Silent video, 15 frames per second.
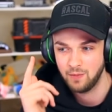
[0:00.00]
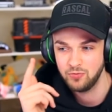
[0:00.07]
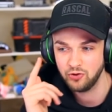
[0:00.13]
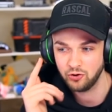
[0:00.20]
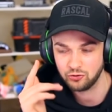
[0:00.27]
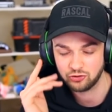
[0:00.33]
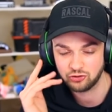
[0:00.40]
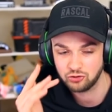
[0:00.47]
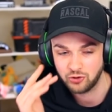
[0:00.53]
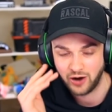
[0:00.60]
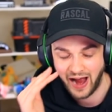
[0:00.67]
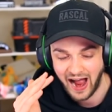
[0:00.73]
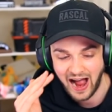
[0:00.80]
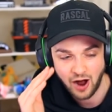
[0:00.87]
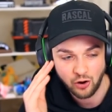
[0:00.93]
I'm not sure
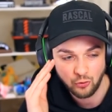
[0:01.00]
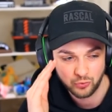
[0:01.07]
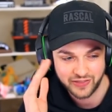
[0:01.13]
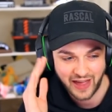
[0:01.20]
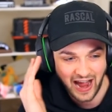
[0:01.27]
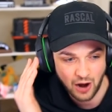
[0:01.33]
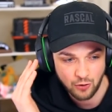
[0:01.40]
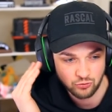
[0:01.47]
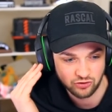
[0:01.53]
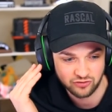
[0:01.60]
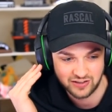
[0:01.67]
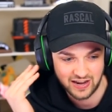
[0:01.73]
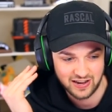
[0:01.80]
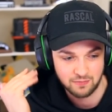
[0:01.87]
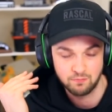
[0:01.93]
how, without
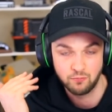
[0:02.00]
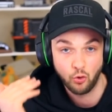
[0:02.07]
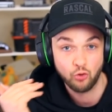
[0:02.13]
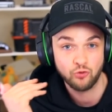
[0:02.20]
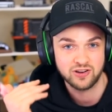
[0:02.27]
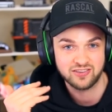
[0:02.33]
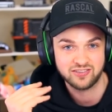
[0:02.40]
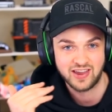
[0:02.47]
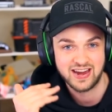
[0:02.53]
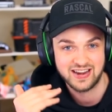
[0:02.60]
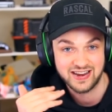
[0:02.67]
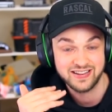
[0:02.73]
just getting more insane